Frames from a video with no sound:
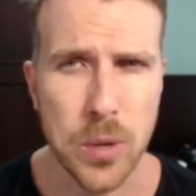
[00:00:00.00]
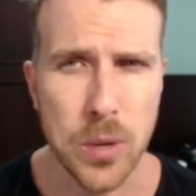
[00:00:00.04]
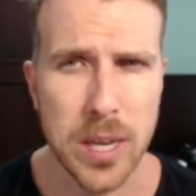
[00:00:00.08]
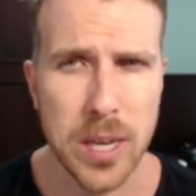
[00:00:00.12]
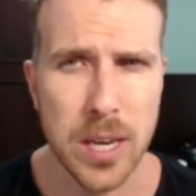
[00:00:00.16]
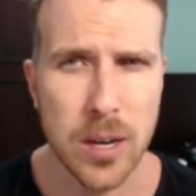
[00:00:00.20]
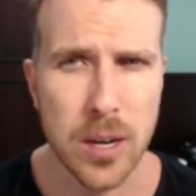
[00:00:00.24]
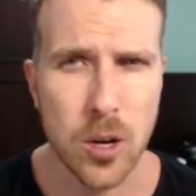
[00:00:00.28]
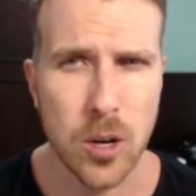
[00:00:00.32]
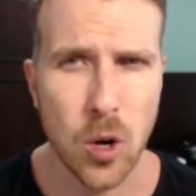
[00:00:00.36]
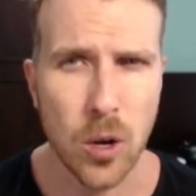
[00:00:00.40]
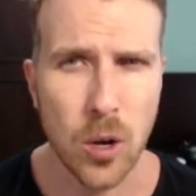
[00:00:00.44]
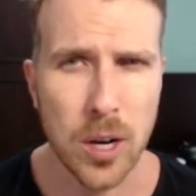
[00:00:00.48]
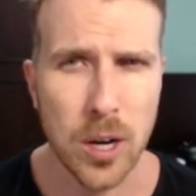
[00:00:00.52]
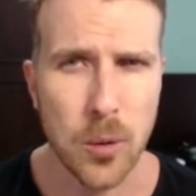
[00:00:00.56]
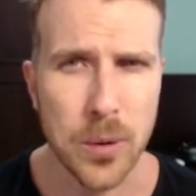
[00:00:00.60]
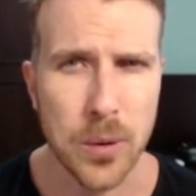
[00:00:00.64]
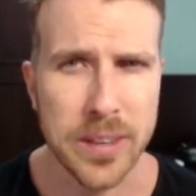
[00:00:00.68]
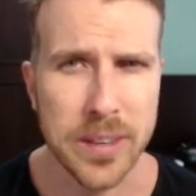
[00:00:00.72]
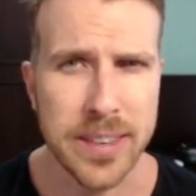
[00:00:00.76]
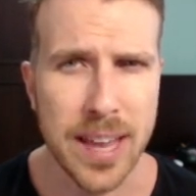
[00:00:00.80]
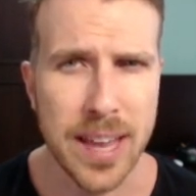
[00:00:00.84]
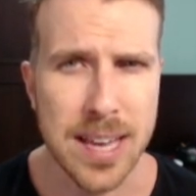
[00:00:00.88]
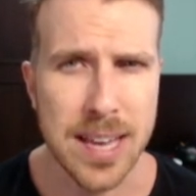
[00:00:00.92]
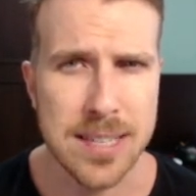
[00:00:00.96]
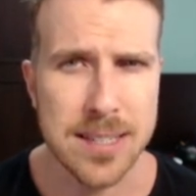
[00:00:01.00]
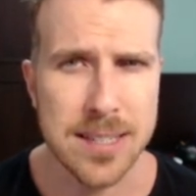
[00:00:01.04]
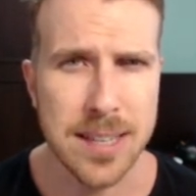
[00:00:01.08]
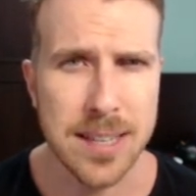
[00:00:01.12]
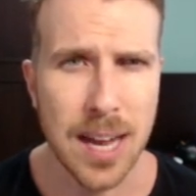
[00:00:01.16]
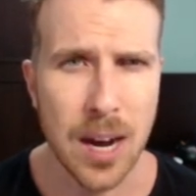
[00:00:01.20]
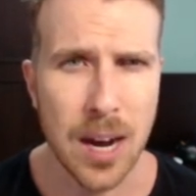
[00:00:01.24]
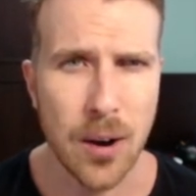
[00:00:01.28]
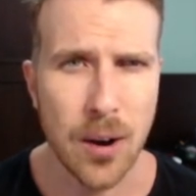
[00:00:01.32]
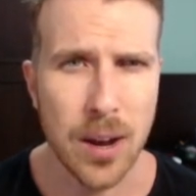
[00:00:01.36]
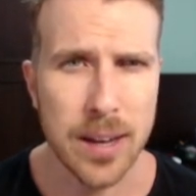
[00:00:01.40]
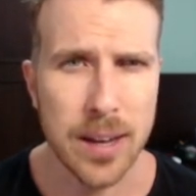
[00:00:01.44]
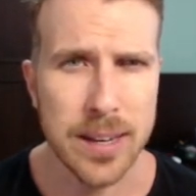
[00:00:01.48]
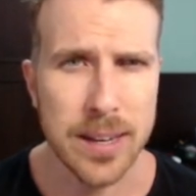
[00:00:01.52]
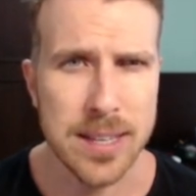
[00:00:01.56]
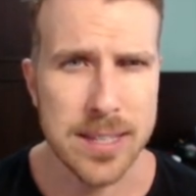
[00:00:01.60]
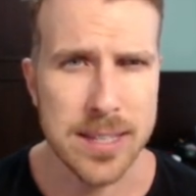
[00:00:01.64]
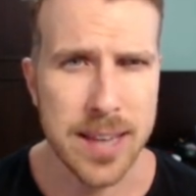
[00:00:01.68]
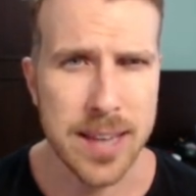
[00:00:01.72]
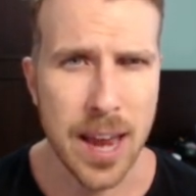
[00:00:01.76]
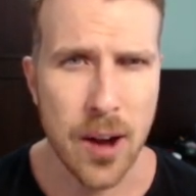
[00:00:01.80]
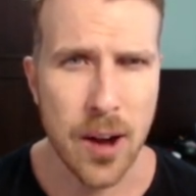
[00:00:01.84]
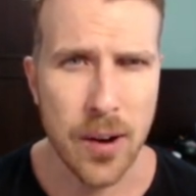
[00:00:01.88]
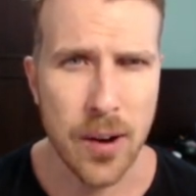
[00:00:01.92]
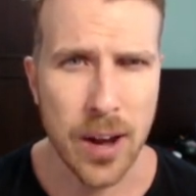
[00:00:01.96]
we gonna retest
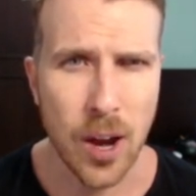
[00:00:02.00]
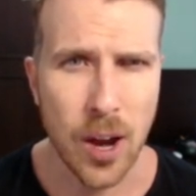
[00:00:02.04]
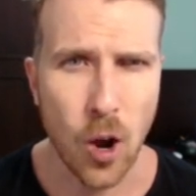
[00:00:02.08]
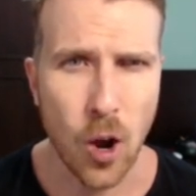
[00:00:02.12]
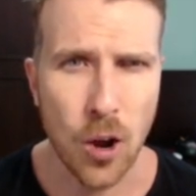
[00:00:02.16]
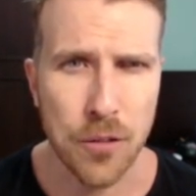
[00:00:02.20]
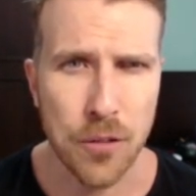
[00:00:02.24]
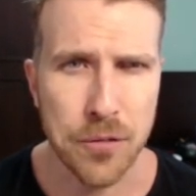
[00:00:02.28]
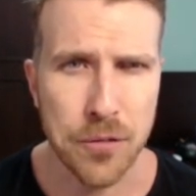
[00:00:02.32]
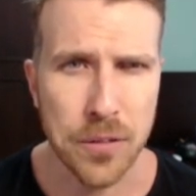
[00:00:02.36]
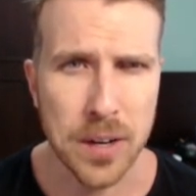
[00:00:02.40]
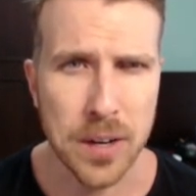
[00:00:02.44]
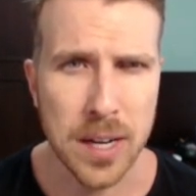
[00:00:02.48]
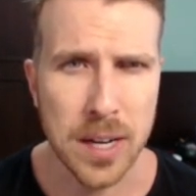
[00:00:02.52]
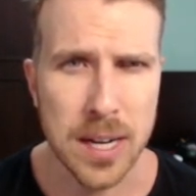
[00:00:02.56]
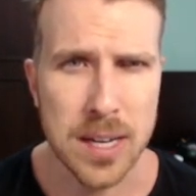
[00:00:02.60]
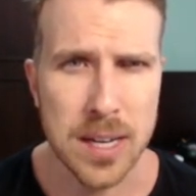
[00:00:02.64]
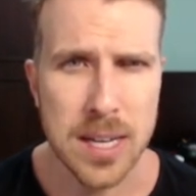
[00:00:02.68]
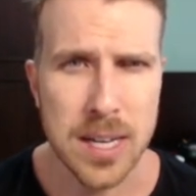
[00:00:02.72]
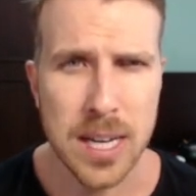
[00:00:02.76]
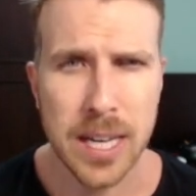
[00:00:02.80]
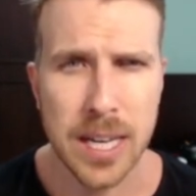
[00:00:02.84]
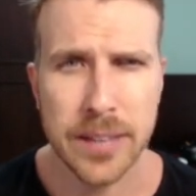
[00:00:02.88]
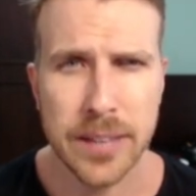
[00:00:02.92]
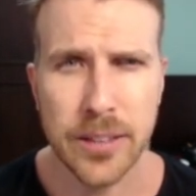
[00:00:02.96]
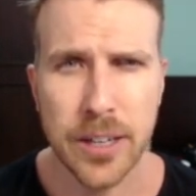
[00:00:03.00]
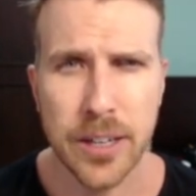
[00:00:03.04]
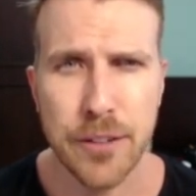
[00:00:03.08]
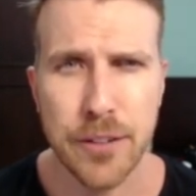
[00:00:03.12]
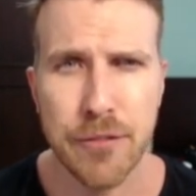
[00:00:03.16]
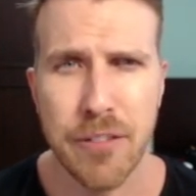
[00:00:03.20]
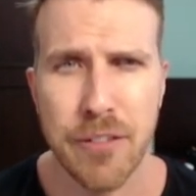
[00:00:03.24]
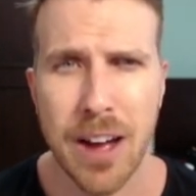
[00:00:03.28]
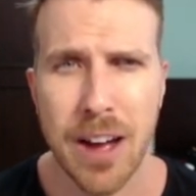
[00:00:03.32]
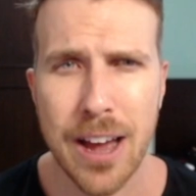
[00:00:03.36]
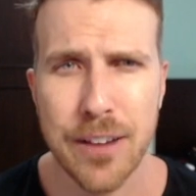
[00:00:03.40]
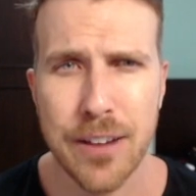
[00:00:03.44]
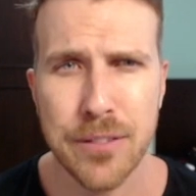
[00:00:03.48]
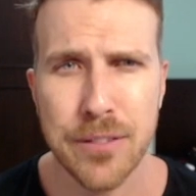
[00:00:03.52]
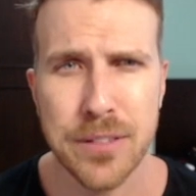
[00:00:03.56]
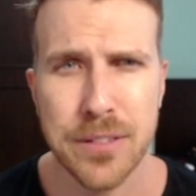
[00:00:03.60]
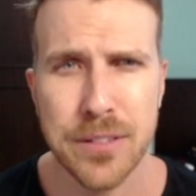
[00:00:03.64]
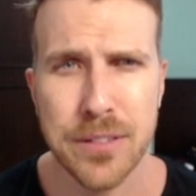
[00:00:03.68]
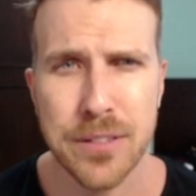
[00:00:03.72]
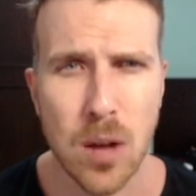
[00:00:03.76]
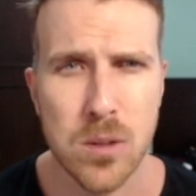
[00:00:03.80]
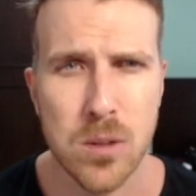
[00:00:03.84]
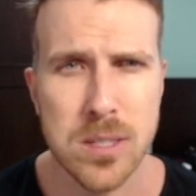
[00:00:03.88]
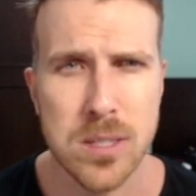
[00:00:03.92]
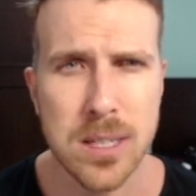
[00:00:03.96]
this area of
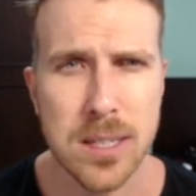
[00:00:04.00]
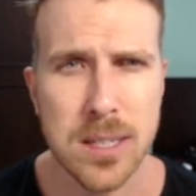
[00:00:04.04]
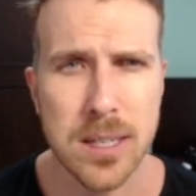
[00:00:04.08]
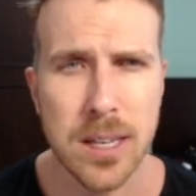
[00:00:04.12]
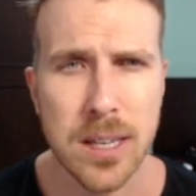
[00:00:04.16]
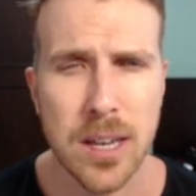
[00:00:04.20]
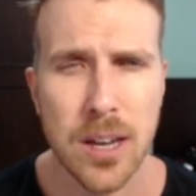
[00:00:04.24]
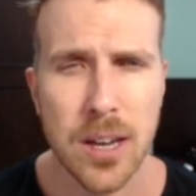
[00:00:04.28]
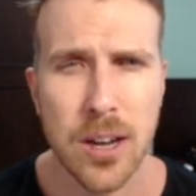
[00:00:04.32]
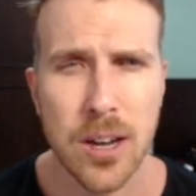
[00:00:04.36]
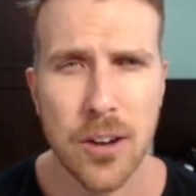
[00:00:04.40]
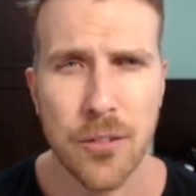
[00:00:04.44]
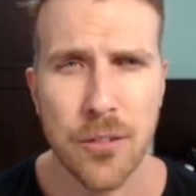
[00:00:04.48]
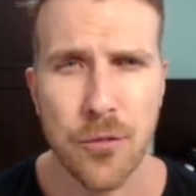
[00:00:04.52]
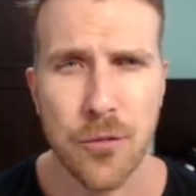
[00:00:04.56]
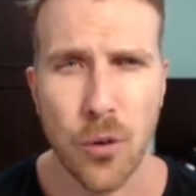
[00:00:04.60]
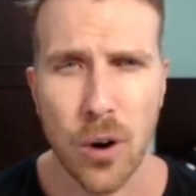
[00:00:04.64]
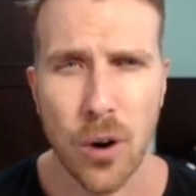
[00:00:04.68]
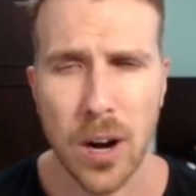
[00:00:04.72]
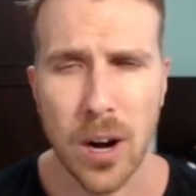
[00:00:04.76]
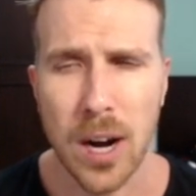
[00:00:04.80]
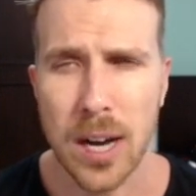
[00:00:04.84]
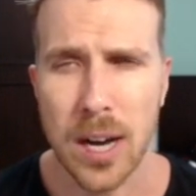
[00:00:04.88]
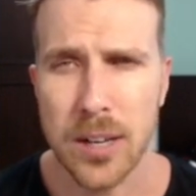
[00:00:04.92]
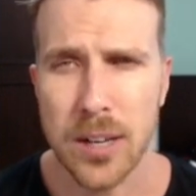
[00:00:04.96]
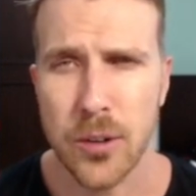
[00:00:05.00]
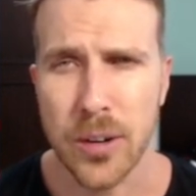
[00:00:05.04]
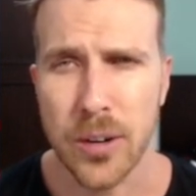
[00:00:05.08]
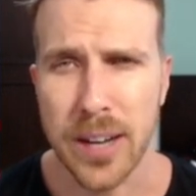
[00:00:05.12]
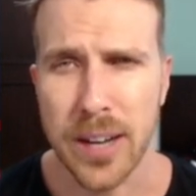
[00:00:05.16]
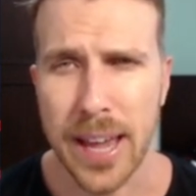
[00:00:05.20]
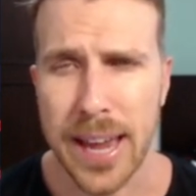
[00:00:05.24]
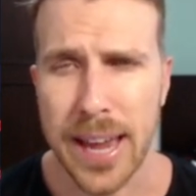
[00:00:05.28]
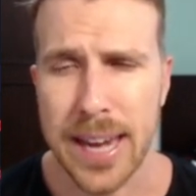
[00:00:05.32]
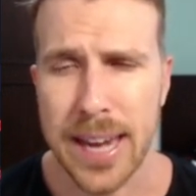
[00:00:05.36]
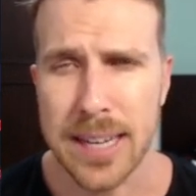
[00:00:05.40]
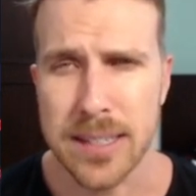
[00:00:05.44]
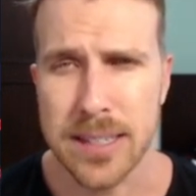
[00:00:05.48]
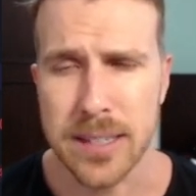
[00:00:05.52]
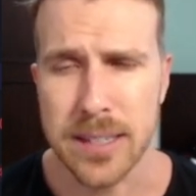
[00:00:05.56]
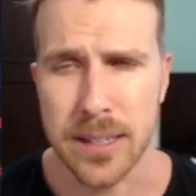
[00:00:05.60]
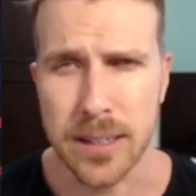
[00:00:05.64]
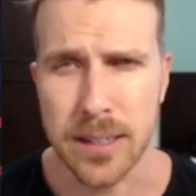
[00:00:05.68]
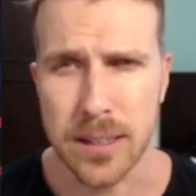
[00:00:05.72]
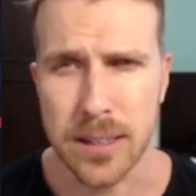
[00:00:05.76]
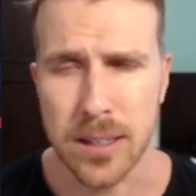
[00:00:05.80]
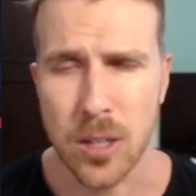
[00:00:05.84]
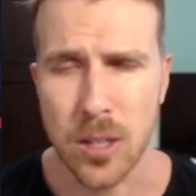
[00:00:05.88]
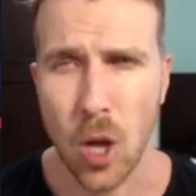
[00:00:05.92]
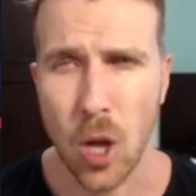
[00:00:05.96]

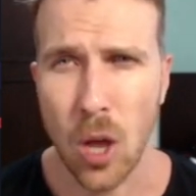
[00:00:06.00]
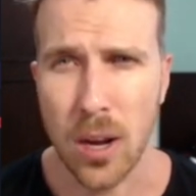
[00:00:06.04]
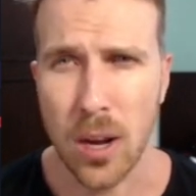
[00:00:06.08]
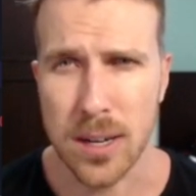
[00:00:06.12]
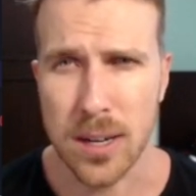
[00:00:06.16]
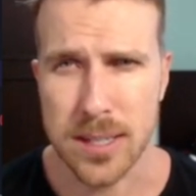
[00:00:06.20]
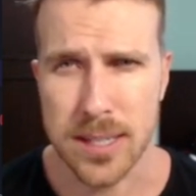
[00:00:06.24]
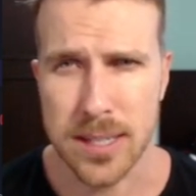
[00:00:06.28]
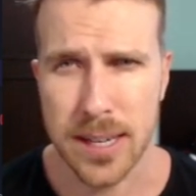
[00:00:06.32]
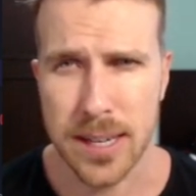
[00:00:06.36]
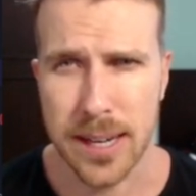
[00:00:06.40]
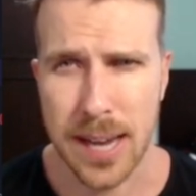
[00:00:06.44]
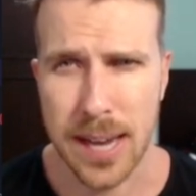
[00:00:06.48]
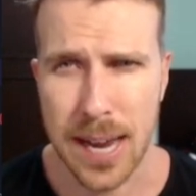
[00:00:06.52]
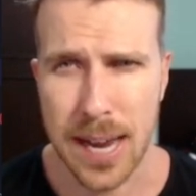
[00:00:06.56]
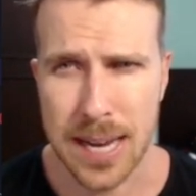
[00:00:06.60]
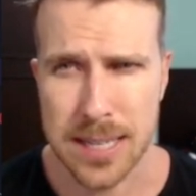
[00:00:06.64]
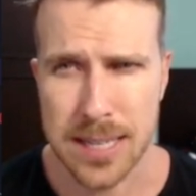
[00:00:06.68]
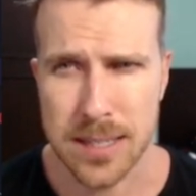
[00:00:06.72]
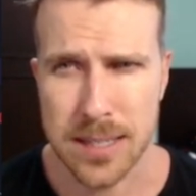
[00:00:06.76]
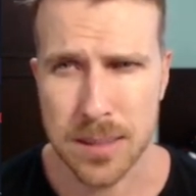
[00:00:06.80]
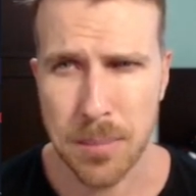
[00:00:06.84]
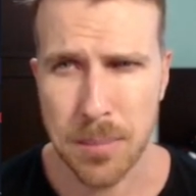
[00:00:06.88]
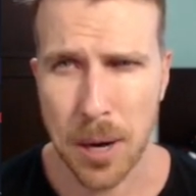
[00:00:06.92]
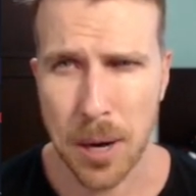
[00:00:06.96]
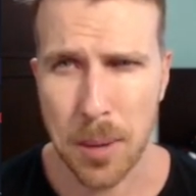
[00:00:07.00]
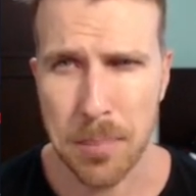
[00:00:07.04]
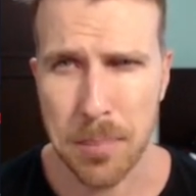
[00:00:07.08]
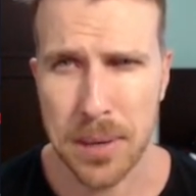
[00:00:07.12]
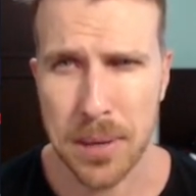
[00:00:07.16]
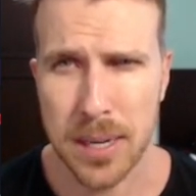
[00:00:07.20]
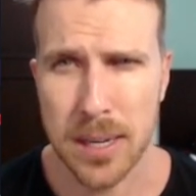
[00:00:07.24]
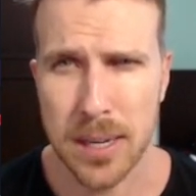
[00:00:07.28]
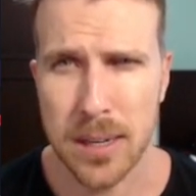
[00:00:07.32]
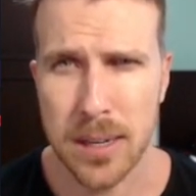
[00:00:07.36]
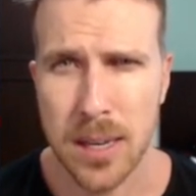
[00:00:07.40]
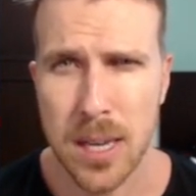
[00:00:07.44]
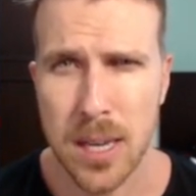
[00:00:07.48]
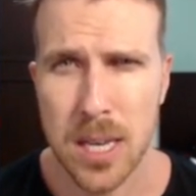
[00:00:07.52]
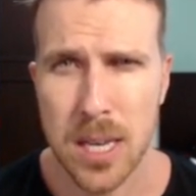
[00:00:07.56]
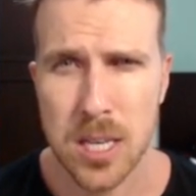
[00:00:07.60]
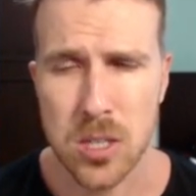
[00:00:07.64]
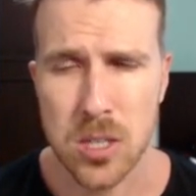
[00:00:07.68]
$35,480 here, guys, in my opinion.